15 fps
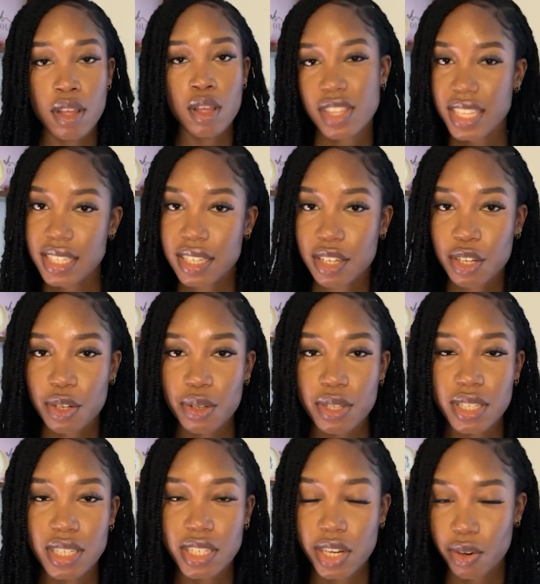So this
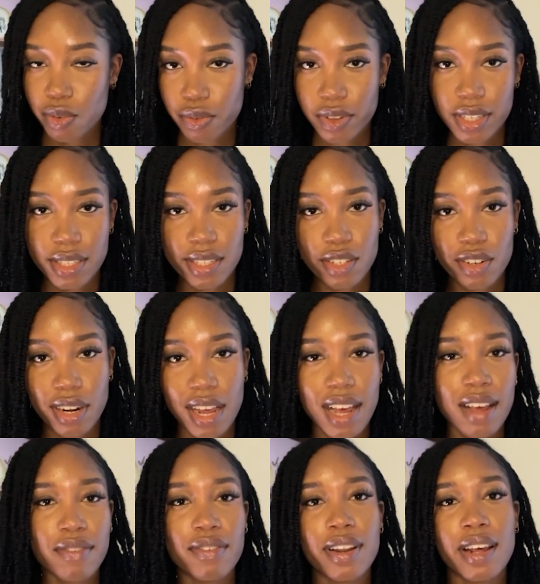includes general things in your
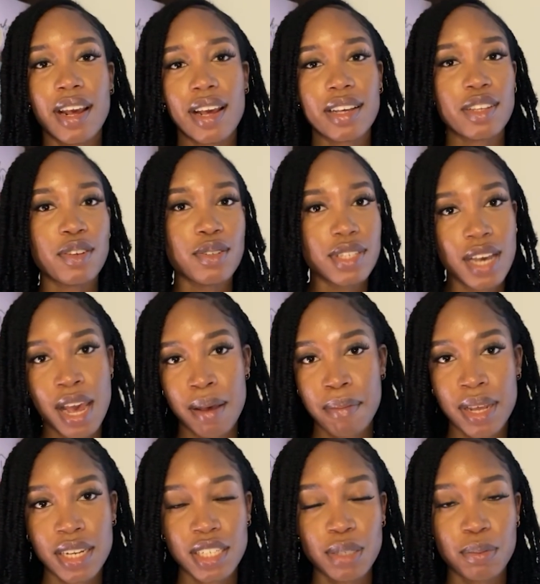life like your time
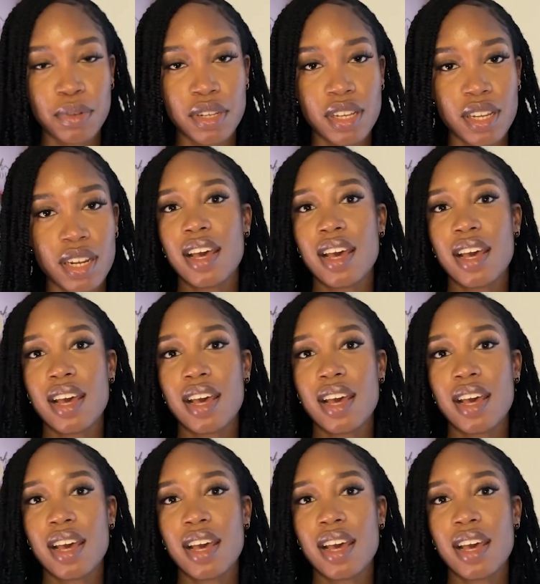management,